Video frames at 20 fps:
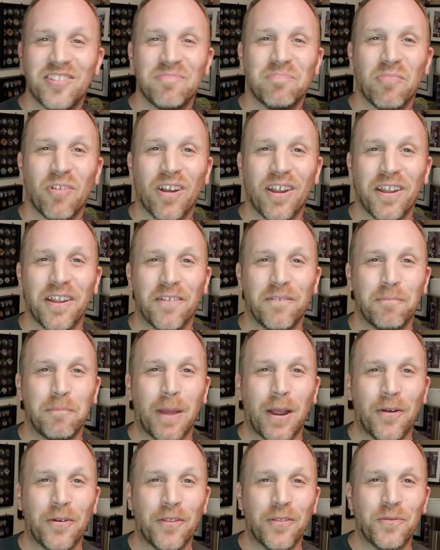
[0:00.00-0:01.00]

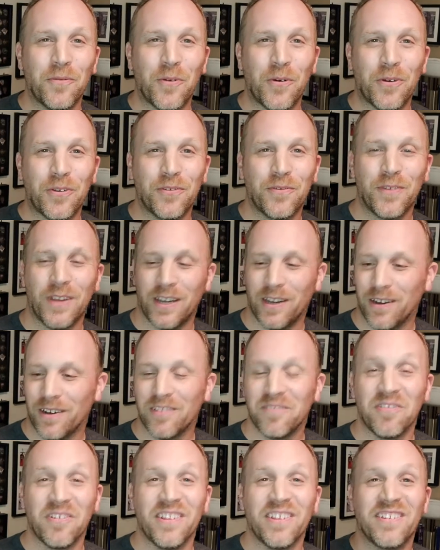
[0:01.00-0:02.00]
Power of the Force figure
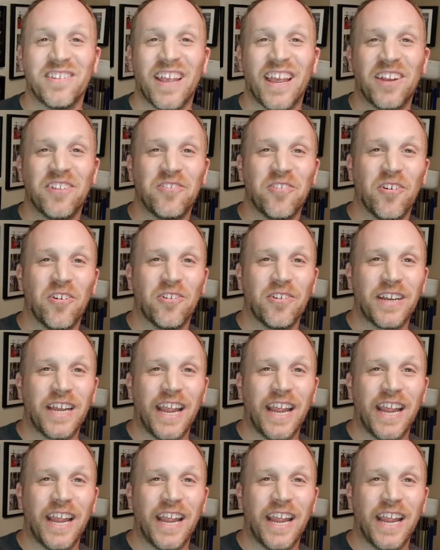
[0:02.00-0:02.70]
for the Sandcrawler